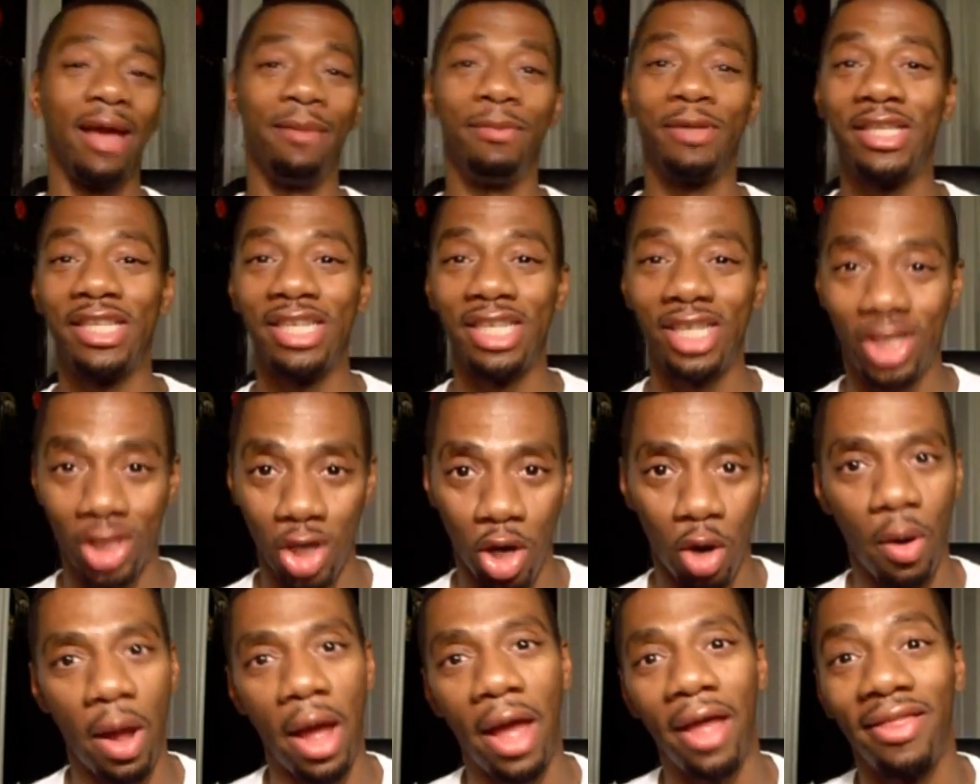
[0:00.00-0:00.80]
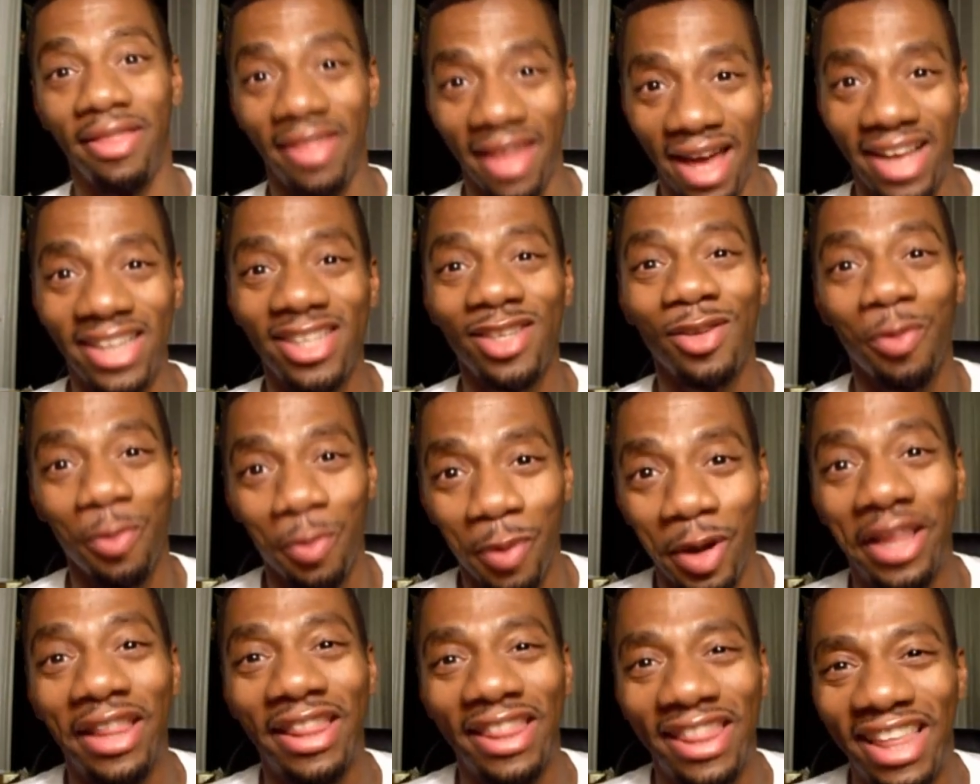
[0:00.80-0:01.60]
And they came to see a show,
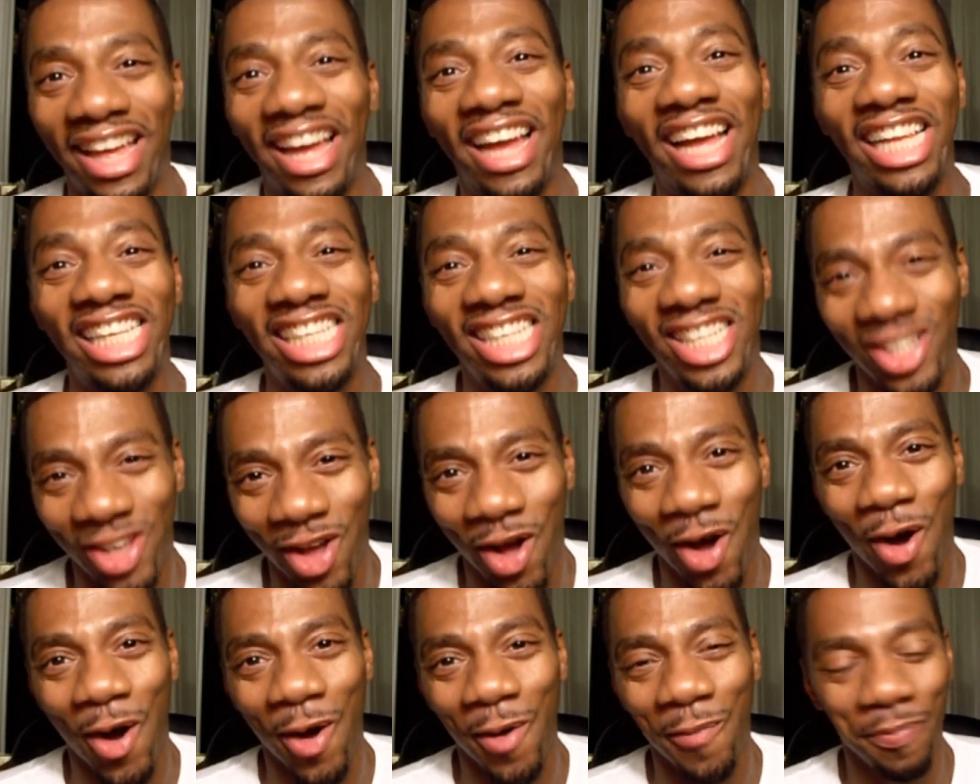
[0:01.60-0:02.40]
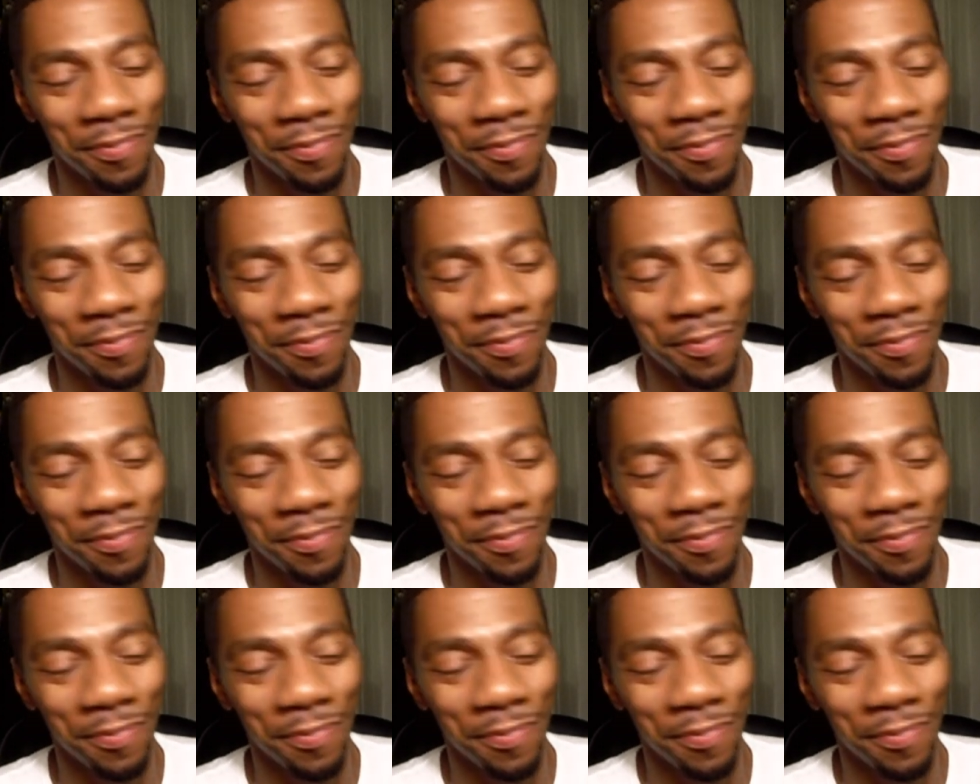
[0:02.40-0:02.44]
and that's what they